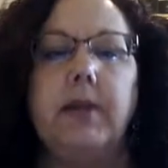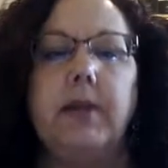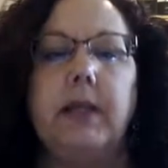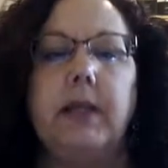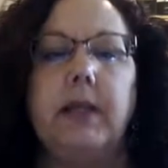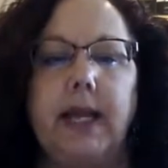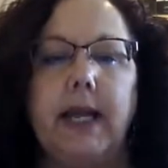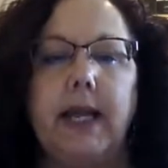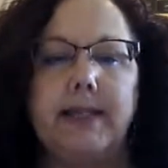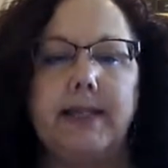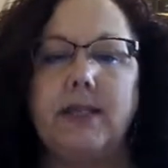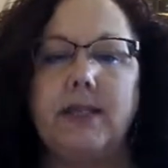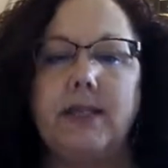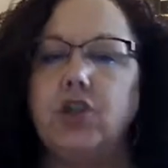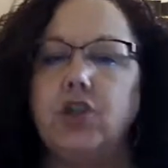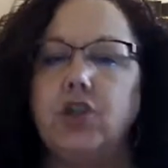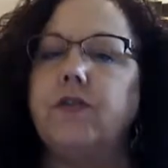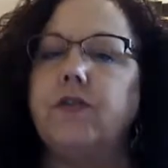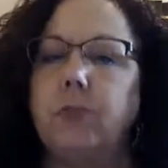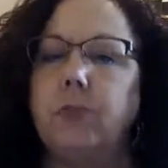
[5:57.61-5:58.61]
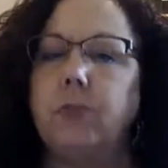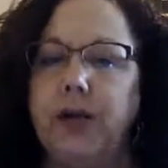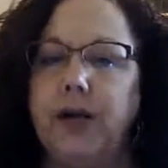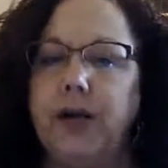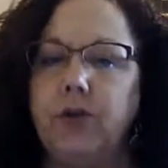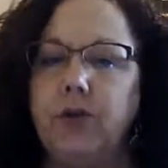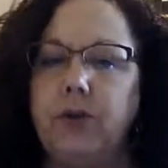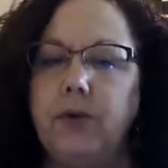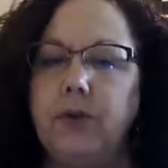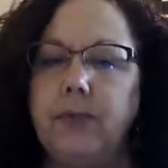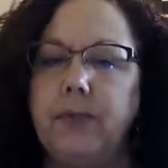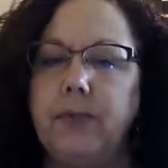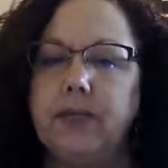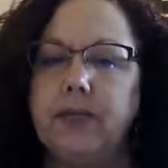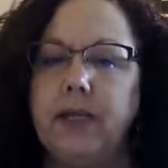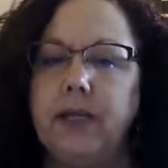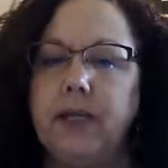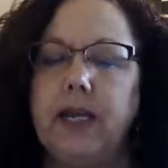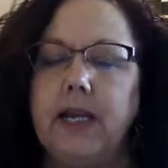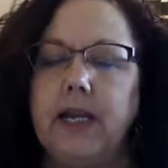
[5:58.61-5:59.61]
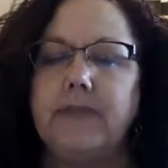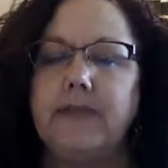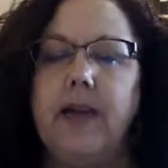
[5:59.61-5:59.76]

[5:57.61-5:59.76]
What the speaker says: But like I said, just for brand new reps,